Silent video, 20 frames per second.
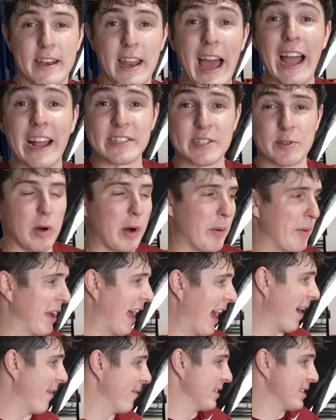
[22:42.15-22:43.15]
Next, while we
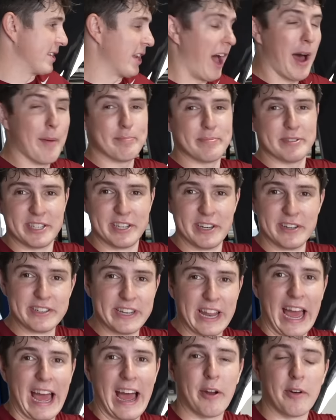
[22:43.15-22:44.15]
have the top still
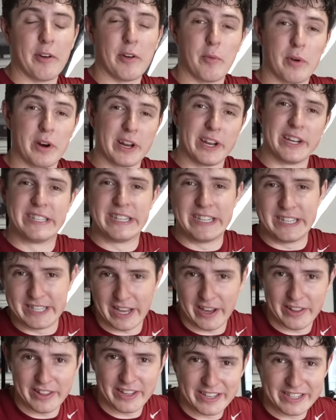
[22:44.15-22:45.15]
down, we're gonna detail the